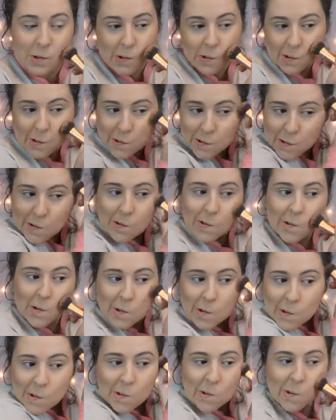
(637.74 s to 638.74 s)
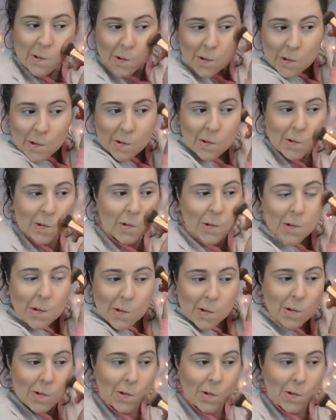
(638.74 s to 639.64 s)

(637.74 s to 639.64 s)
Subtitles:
(no one is talking)